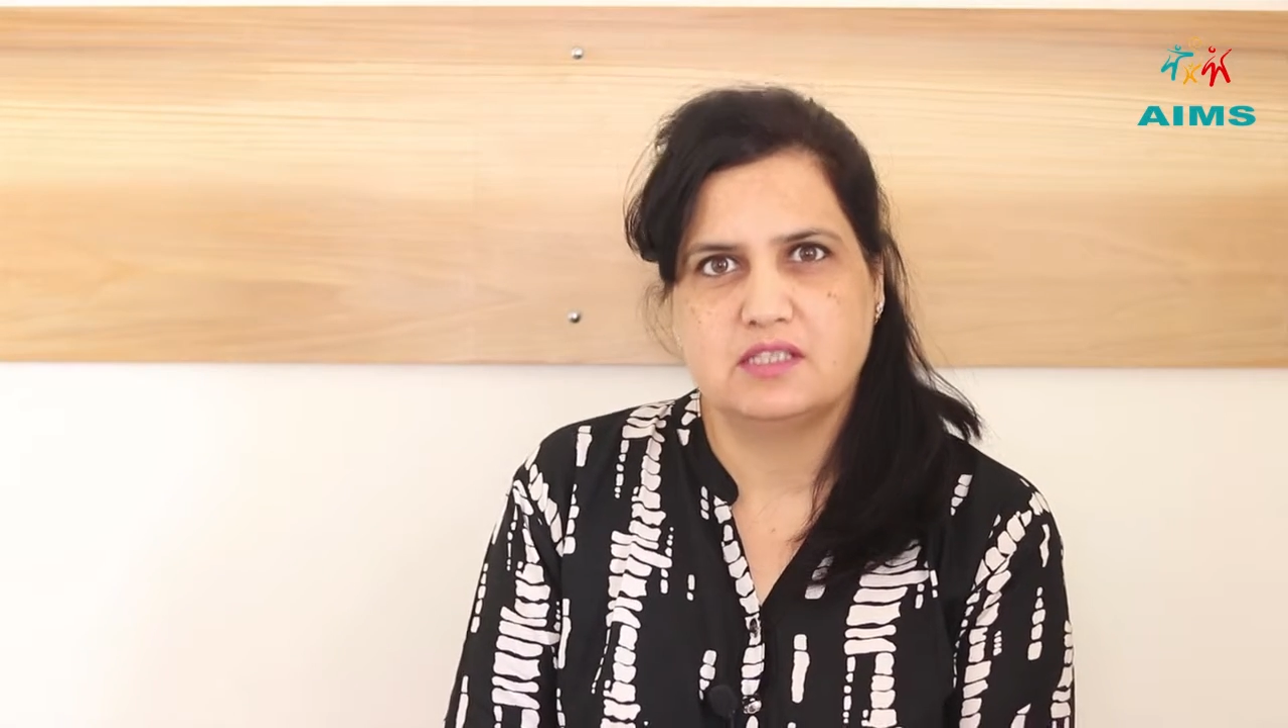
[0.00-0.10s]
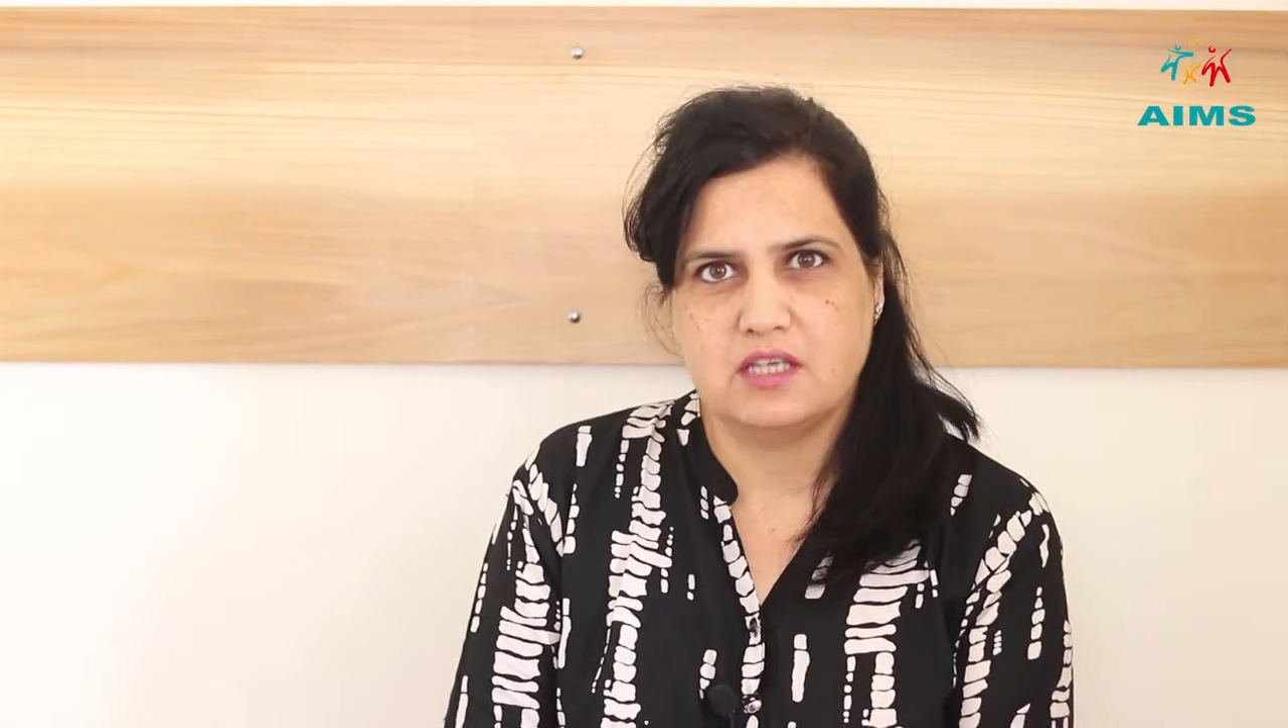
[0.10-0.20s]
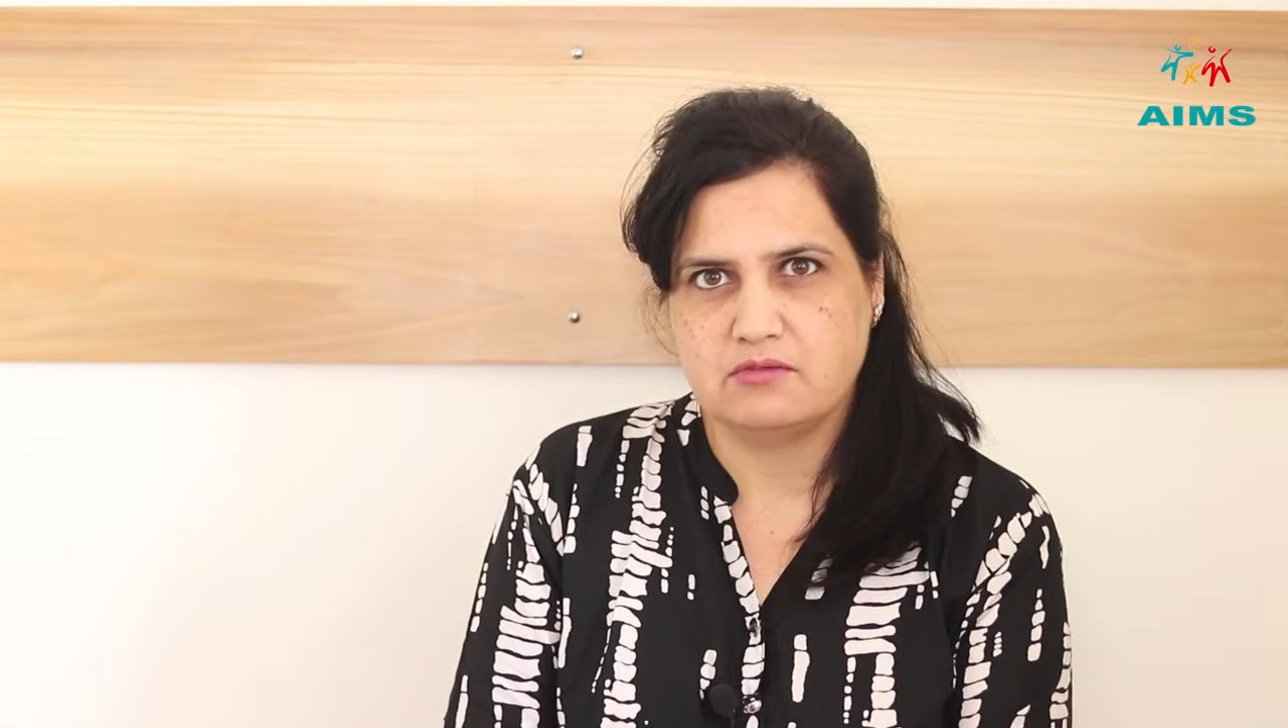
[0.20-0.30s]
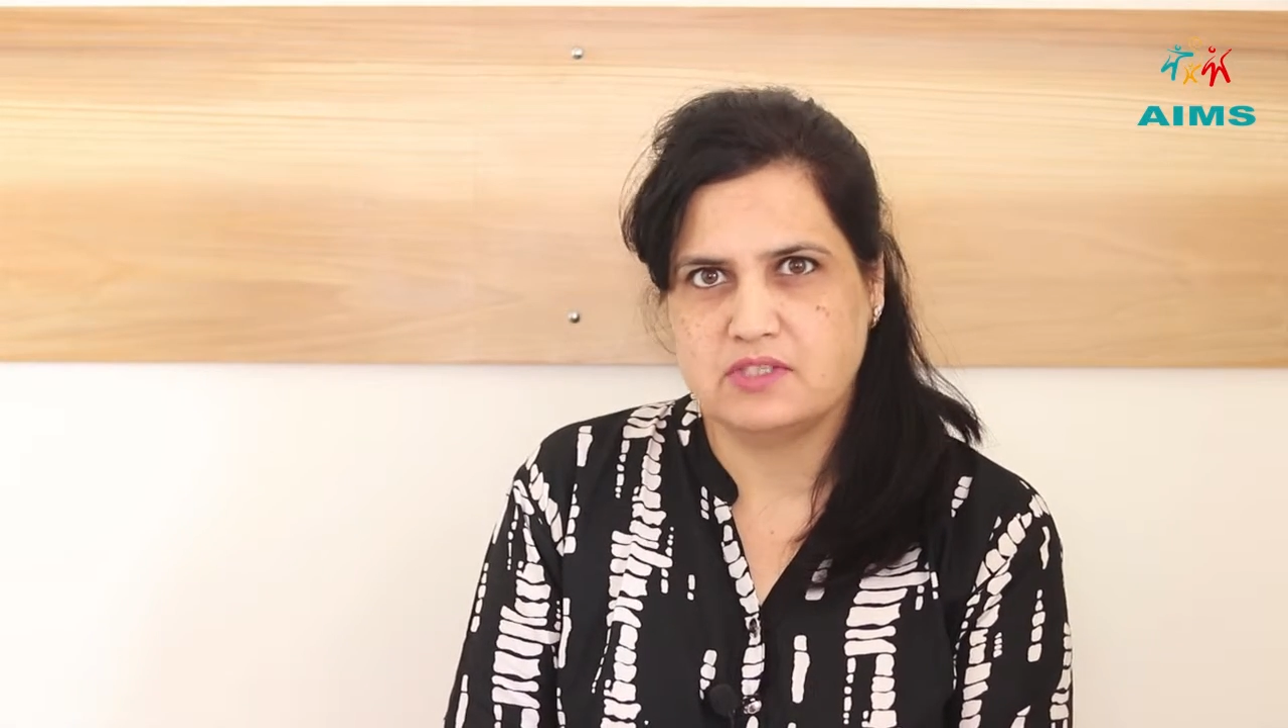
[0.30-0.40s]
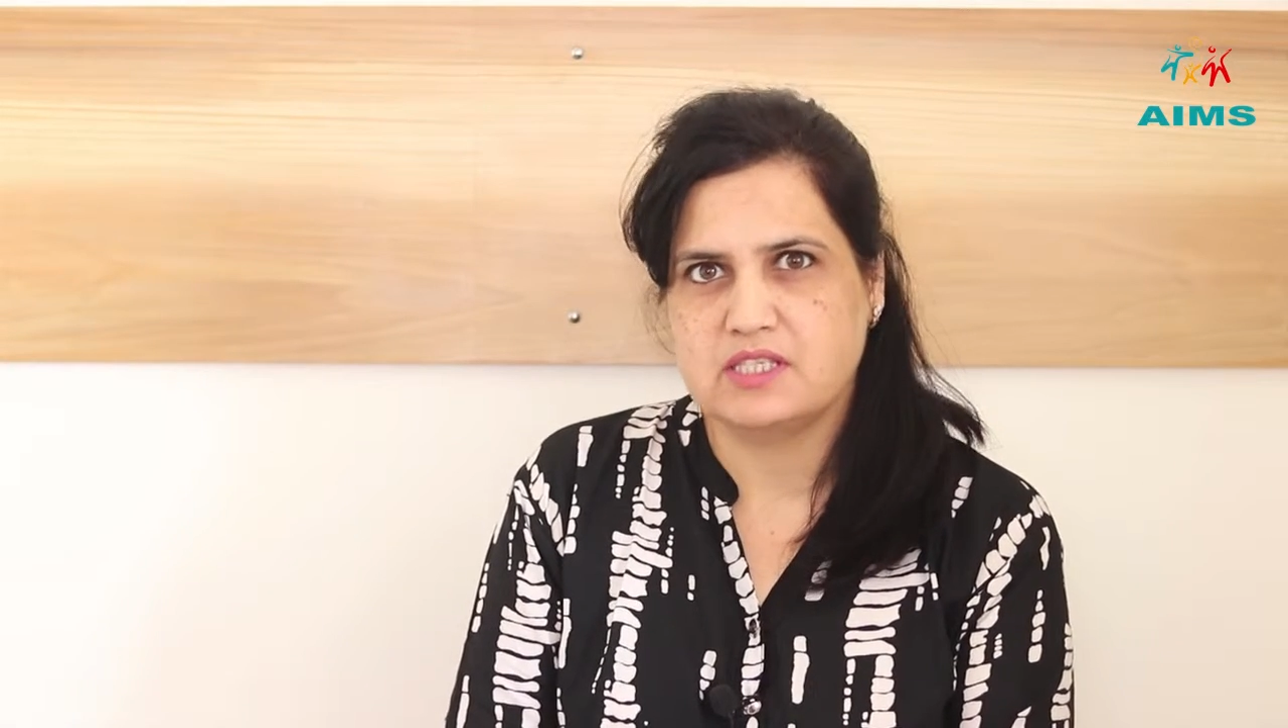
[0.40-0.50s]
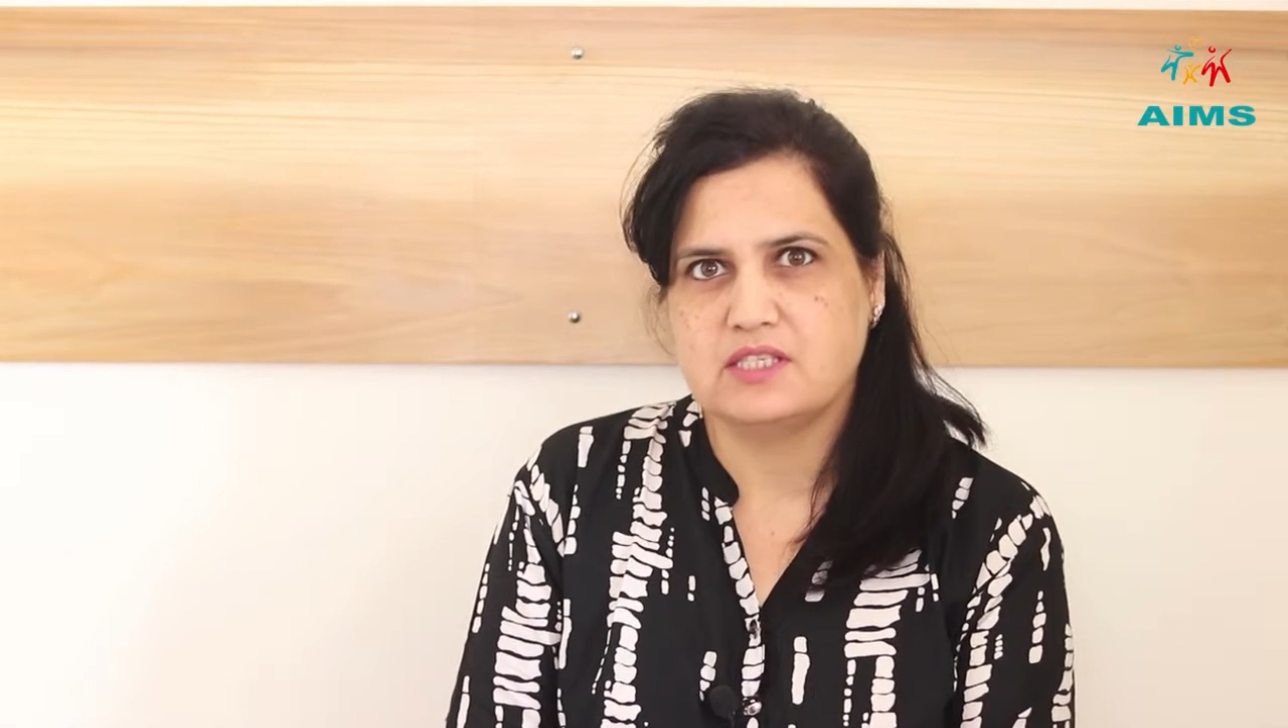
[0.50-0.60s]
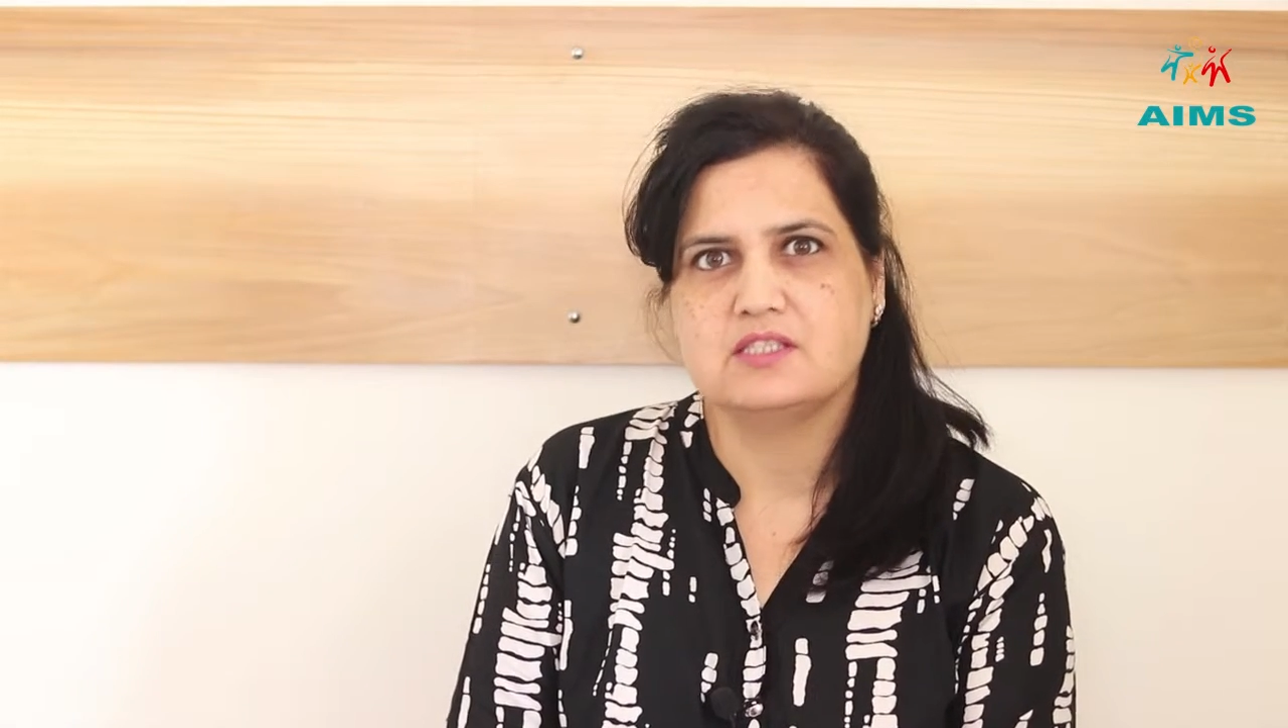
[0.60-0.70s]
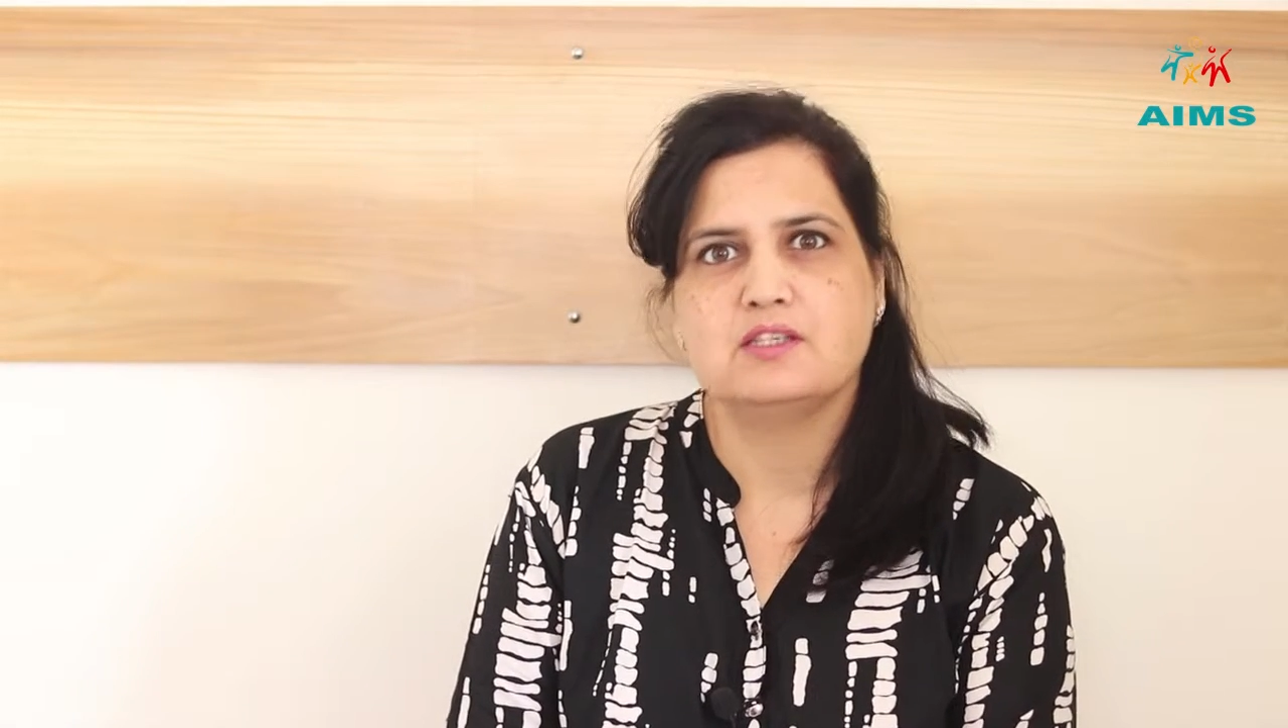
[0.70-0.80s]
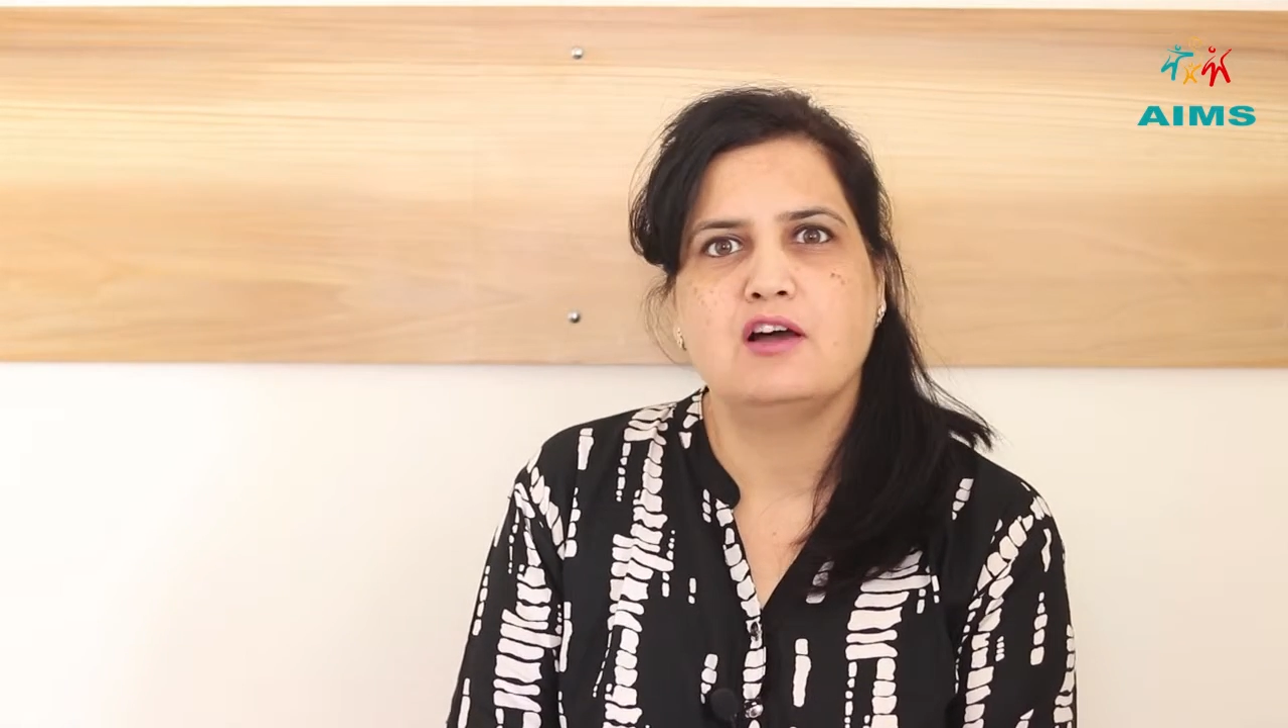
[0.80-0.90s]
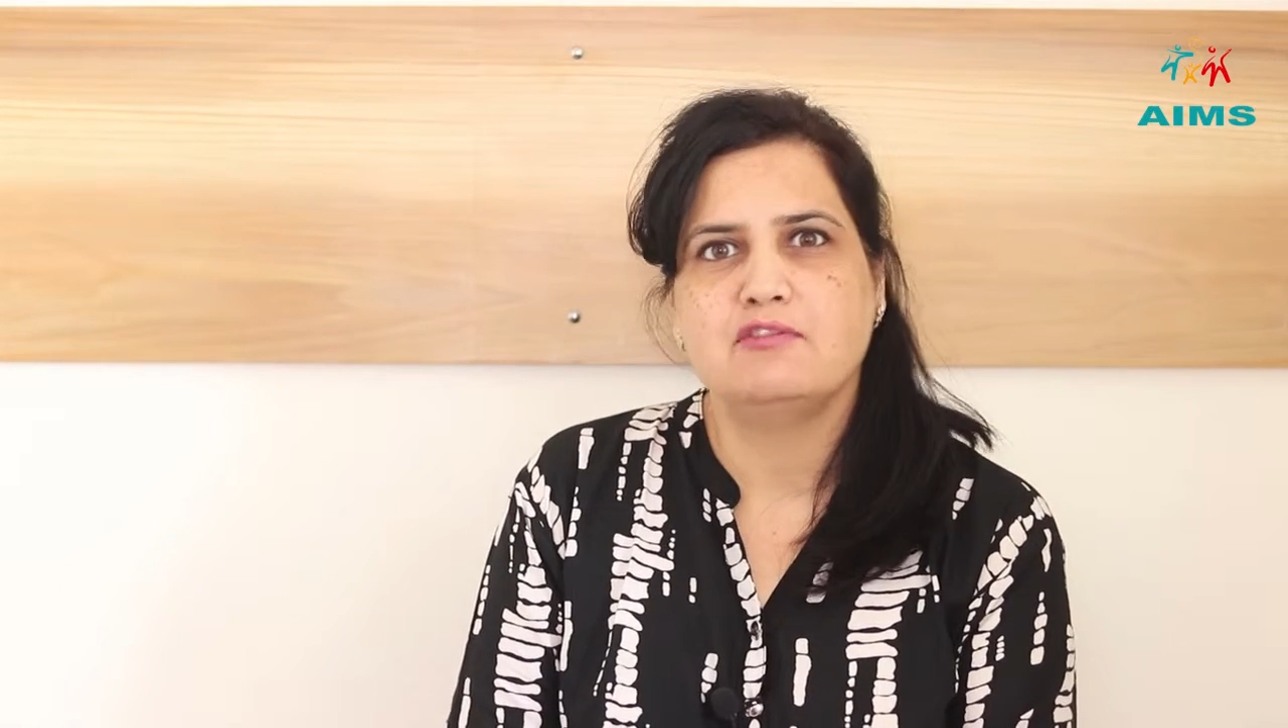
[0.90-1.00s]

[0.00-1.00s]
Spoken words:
services